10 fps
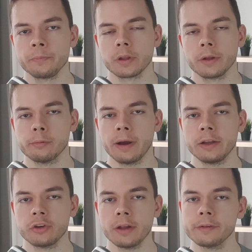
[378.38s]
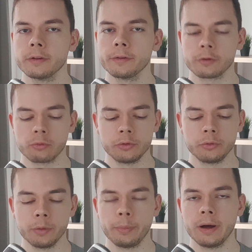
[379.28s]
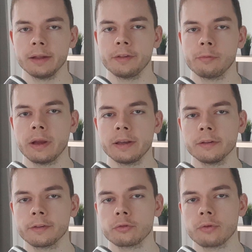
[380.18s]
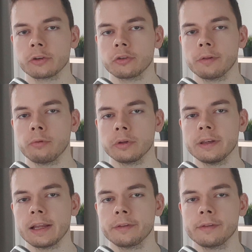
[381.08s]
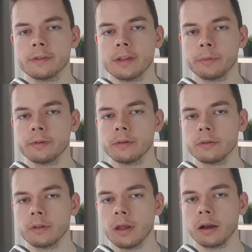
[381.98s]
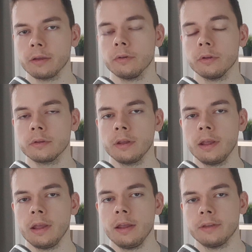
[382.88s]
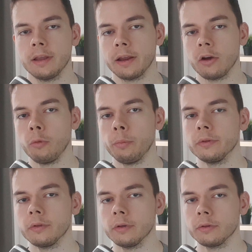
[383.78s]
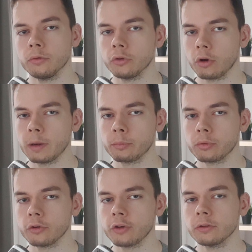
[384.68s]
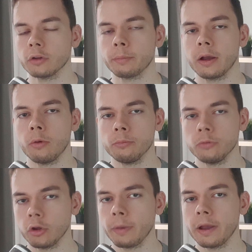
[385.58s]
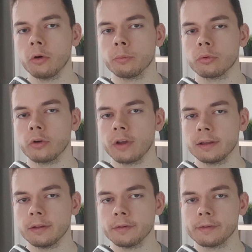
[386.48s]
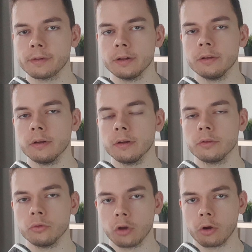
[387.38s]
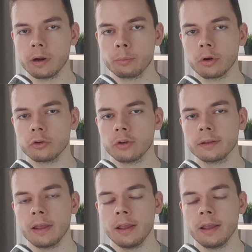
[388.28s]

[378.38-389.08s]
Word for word: So I just scroll to the parts where the instructions for the next steps are given. Then I open the tutorial project, not my, not my own project, this is still the tutorial project.